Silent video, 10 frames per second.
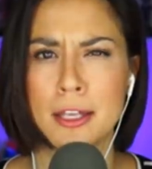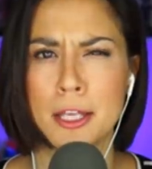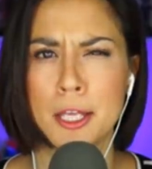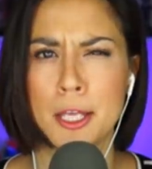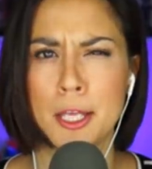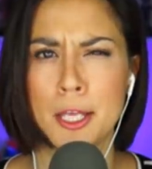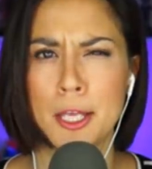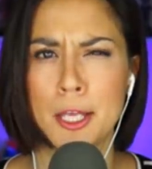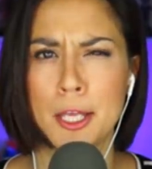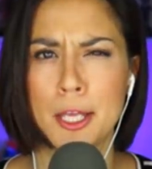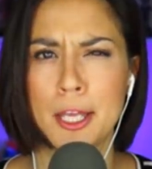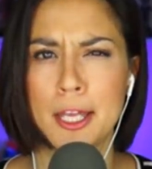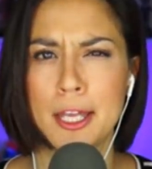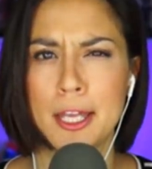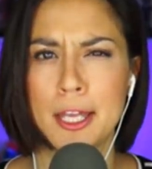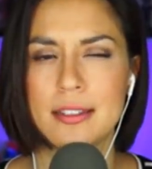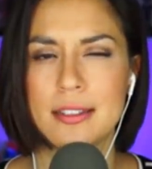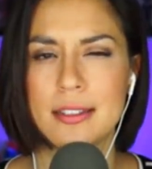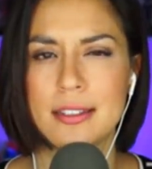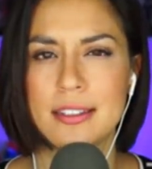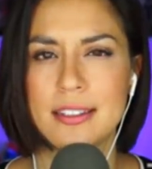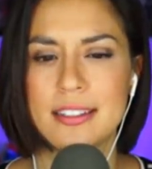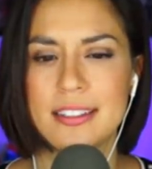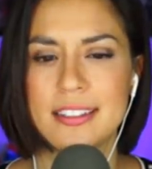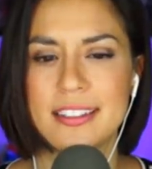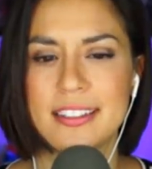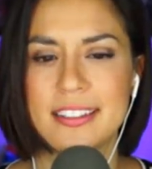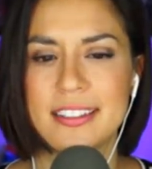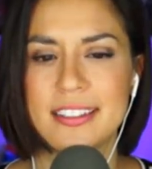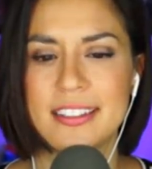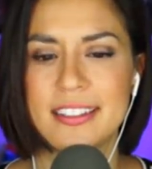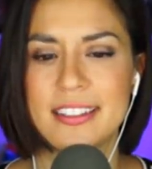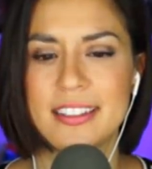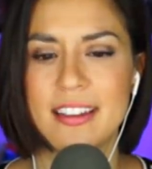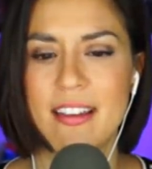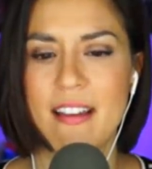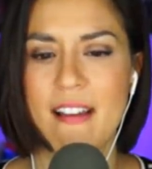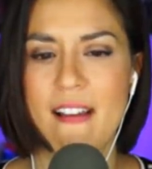This person isn't speaking.